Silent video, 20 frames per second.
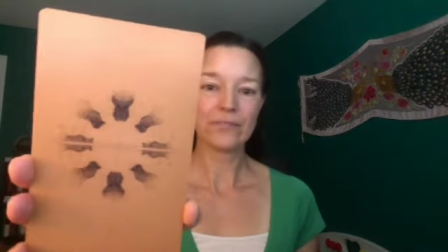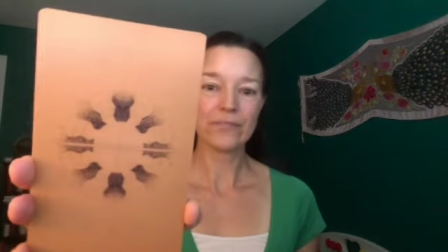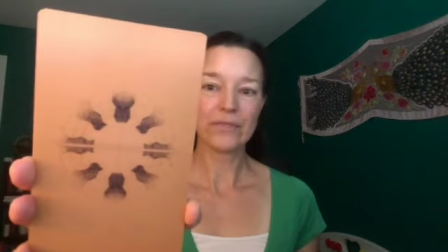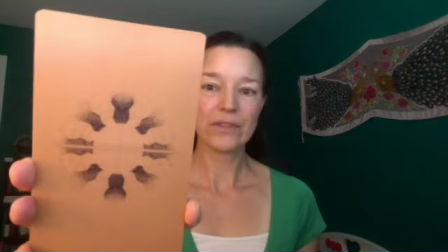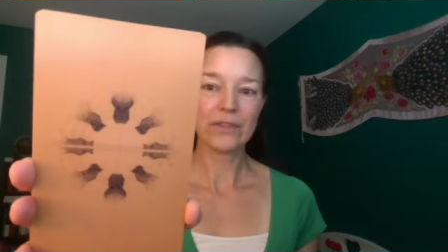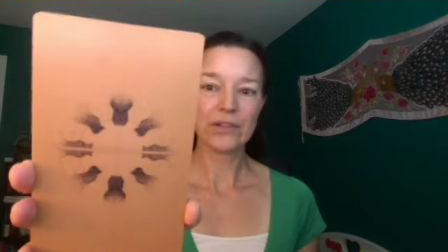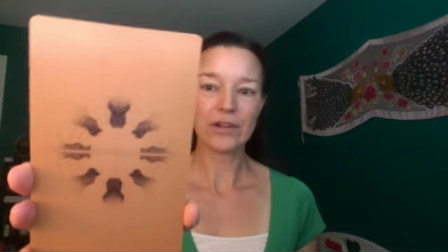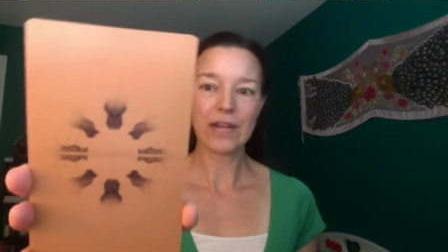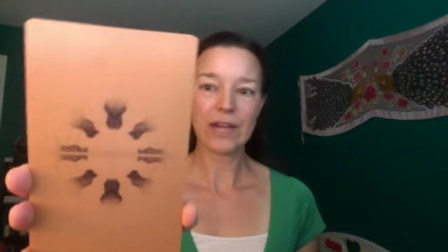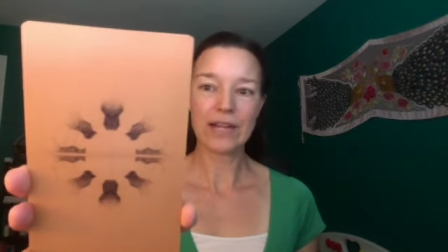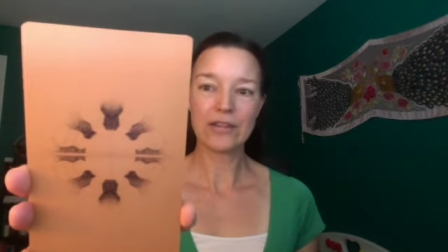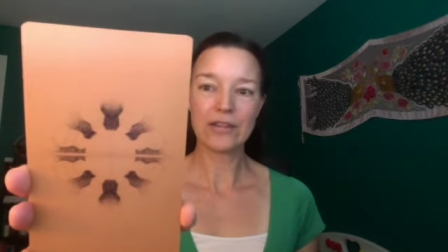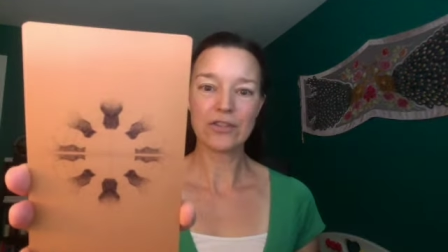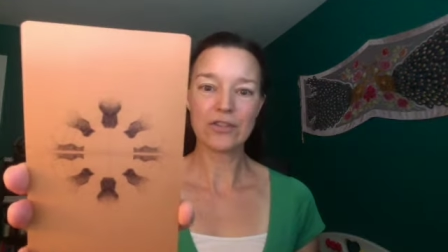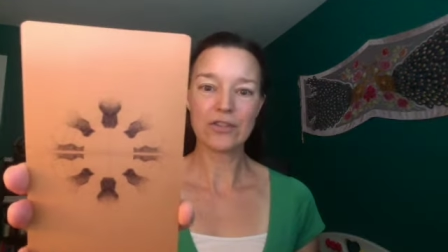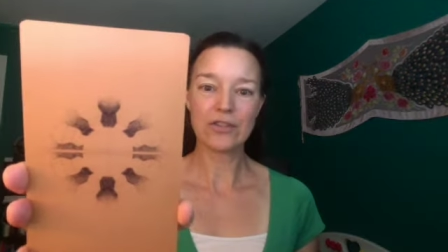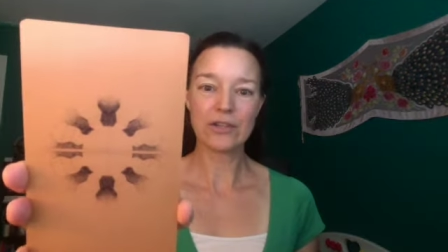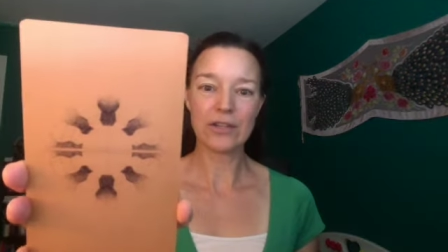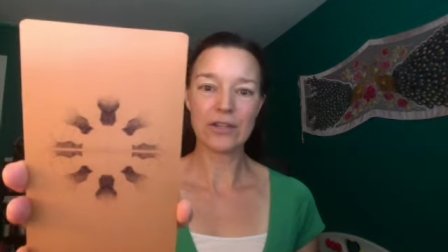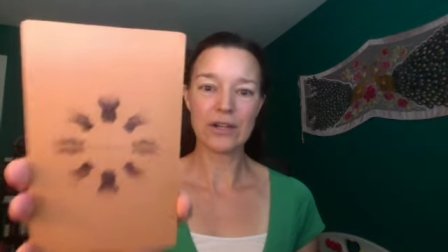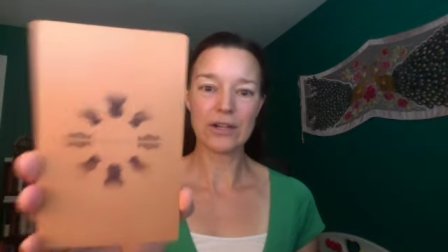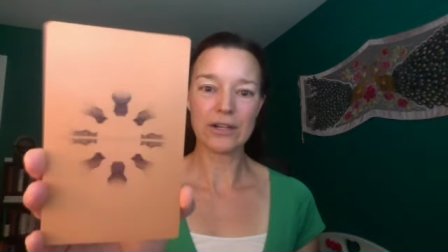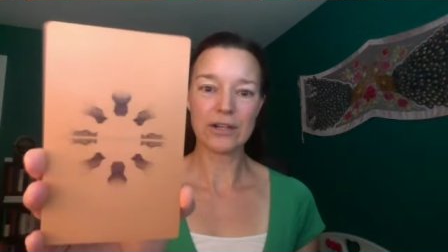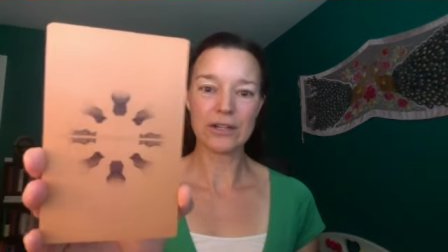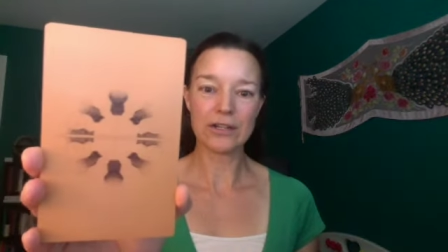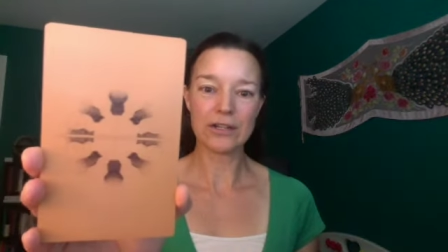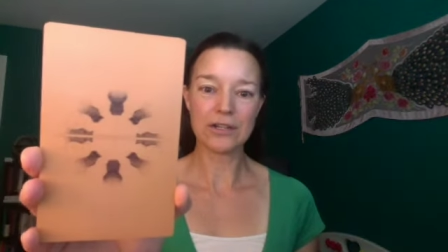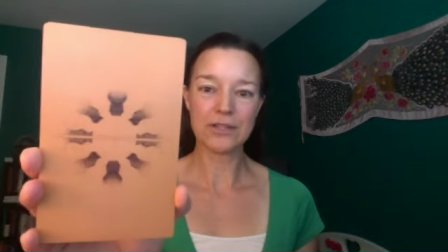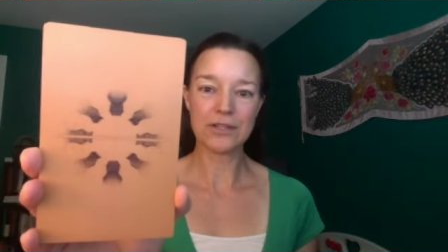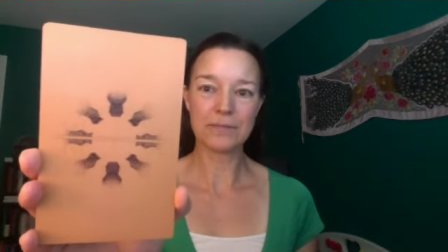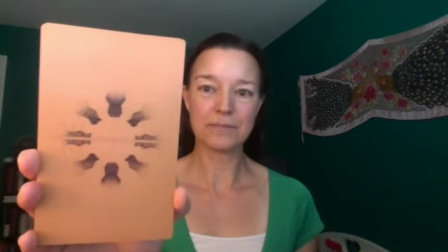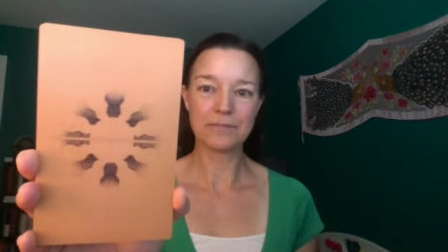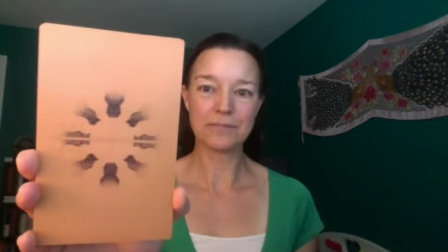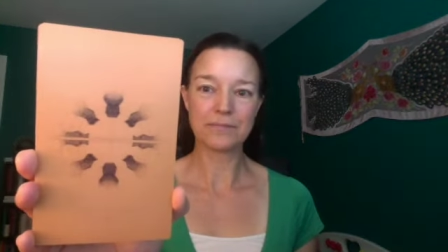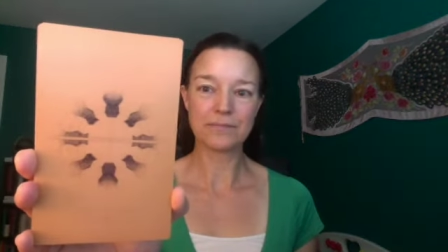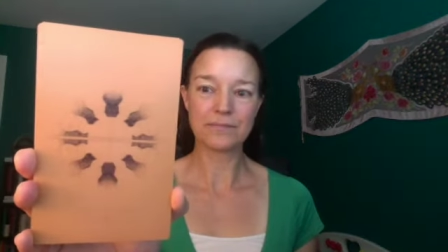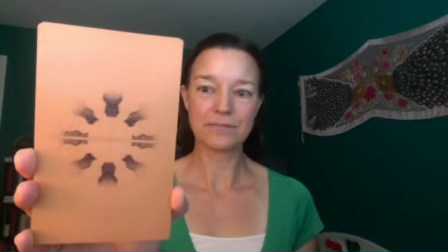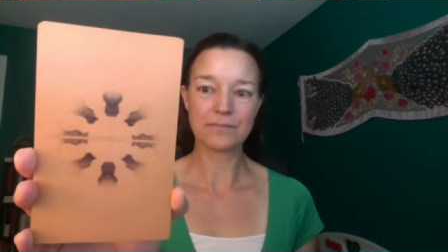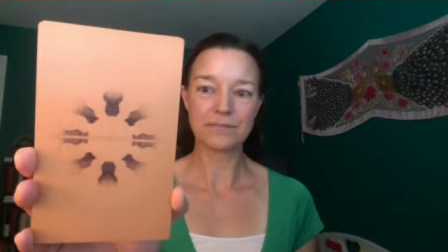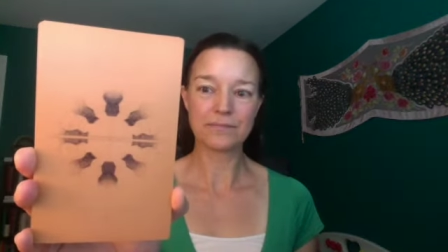They're extra large.
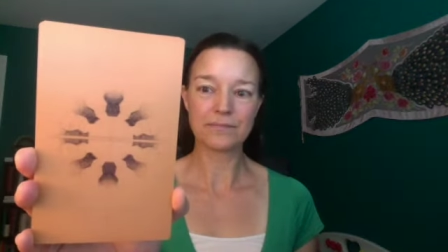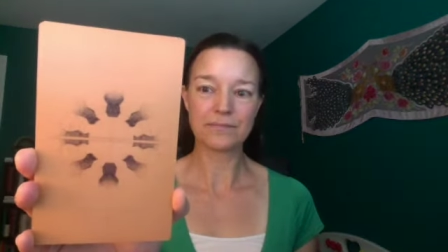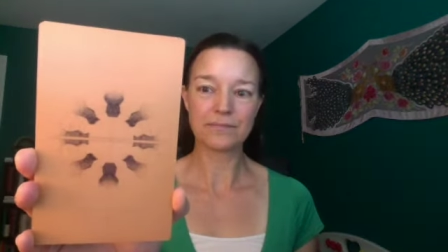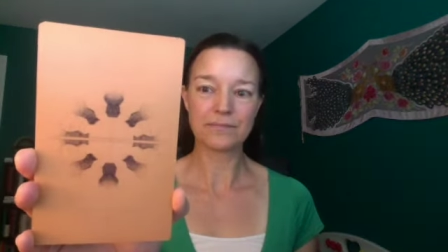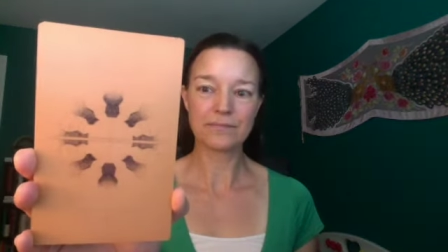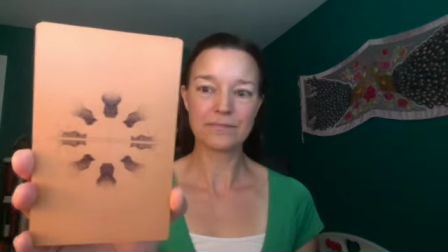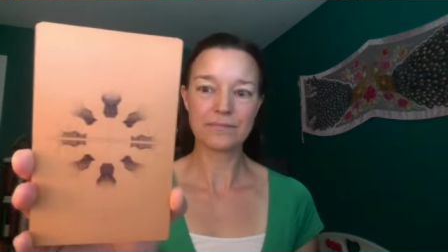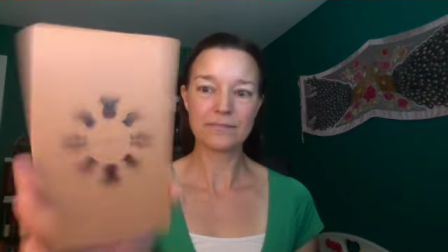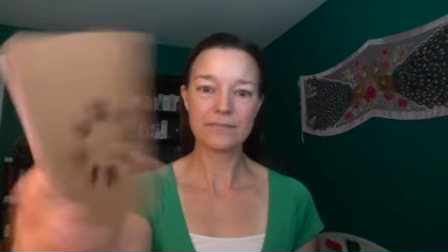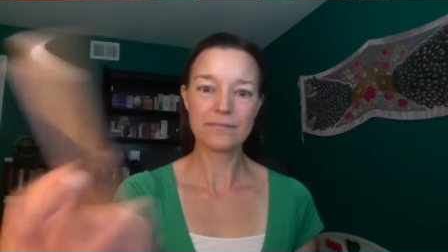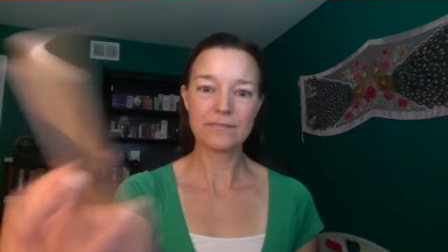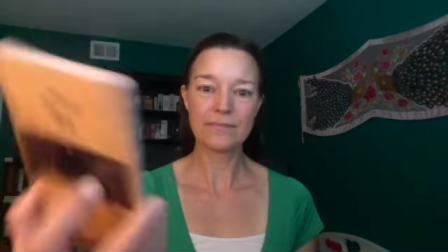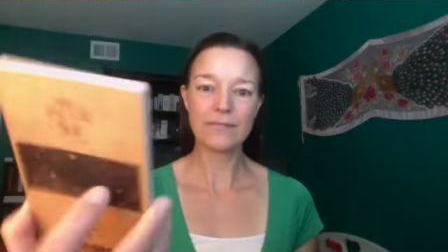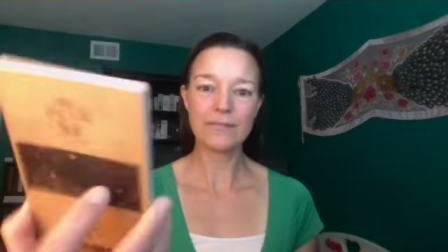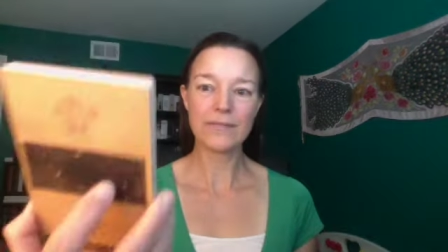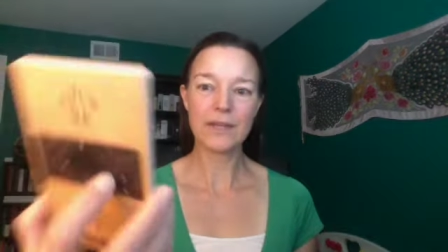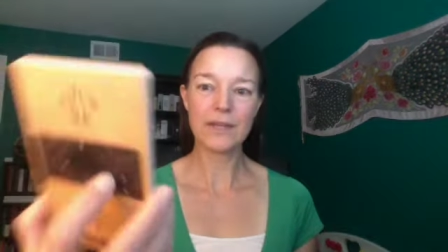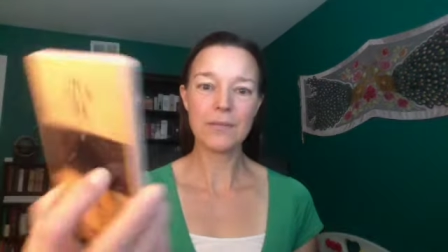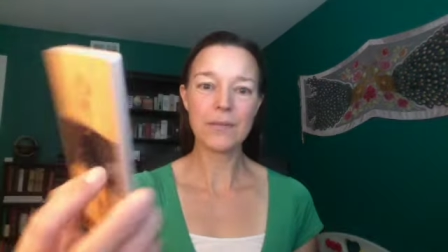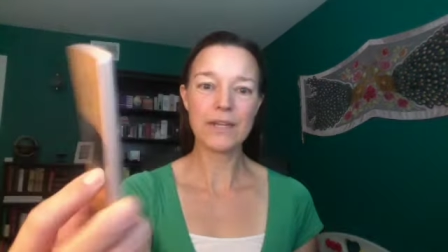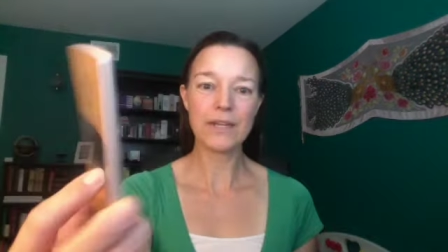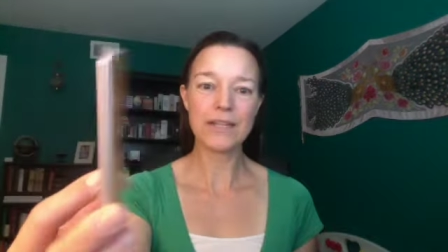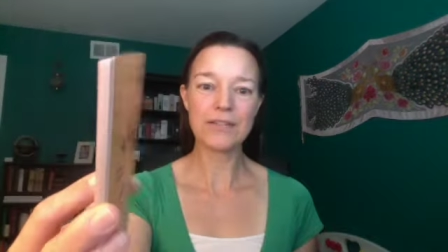But